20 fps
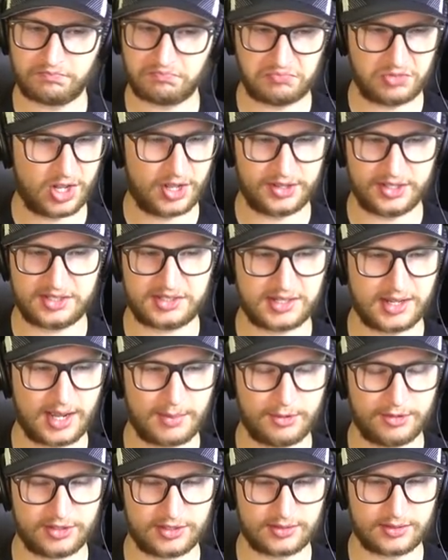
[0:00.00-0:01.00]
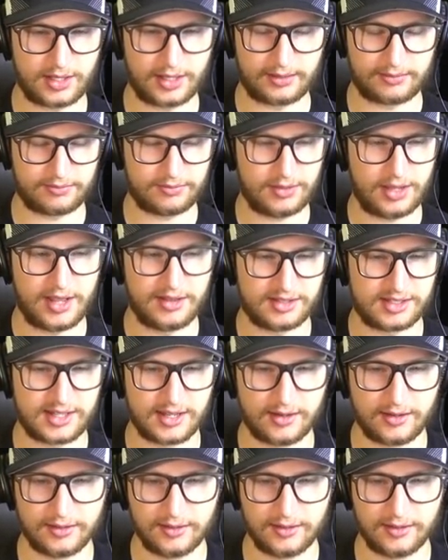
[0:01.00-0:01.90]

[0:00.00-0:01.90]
Not this time, it was like instant.